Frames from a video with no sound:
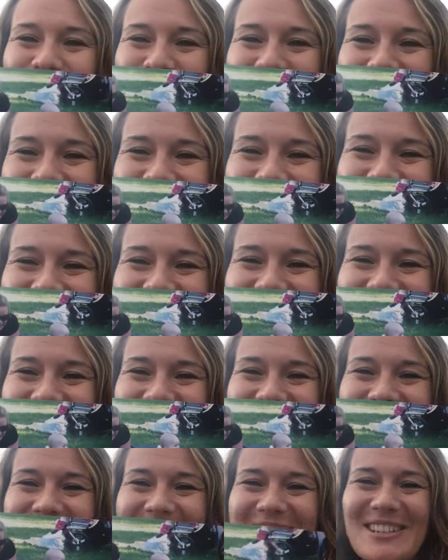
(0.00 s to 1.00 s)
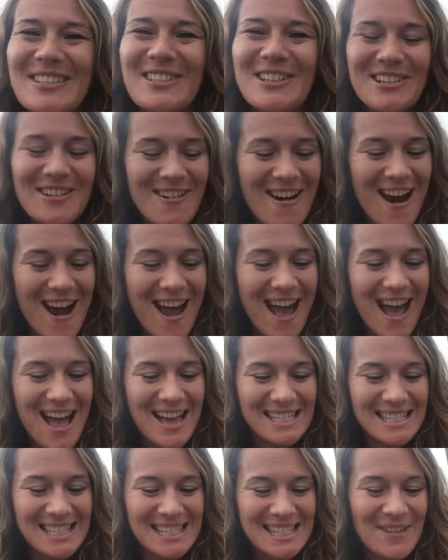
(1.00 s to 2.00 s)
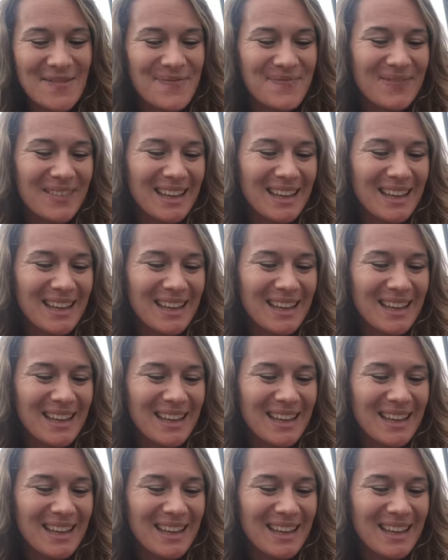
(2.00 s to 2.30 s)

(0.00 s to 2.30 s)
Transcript: babies on the grass,